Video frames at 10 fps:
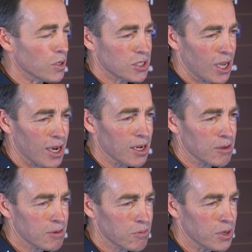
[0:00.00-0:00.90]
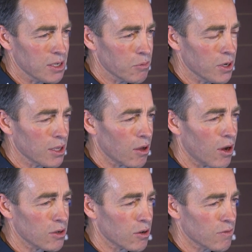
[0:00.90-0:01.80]
say, we
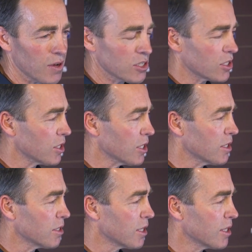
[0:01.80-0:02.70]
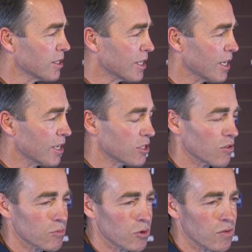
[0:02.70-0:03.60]
align on eventually and get
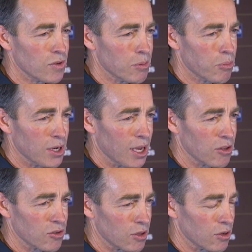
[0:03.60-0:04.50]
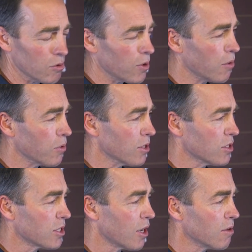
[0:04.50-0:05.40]
ourselves moving and bring others along the way with
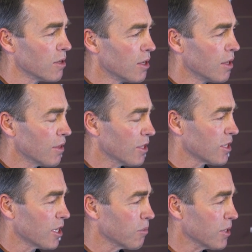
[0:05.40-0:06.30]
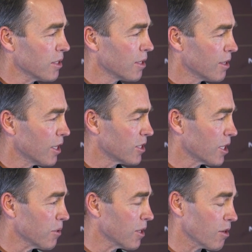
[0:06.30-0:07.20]
us. So that's going to be
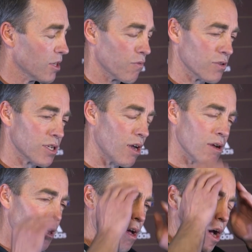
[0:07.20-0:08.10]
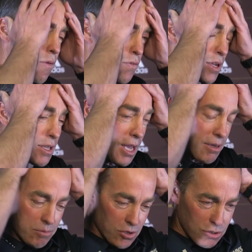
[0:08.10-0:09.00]
no different. So hopefully in
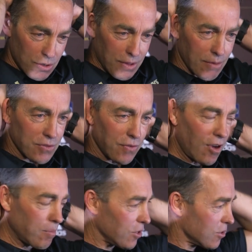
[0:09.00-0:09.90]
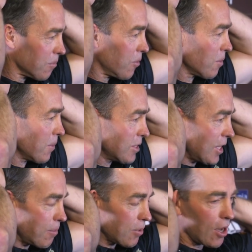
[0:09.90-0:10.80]
that, I'm not sure if that was 5 minutes or it might have been
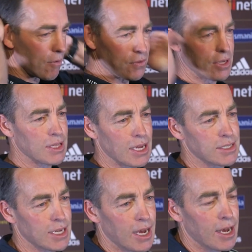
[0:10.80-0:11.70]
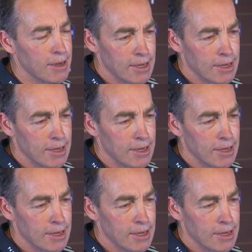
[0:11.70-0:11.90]
10, but hopefully in that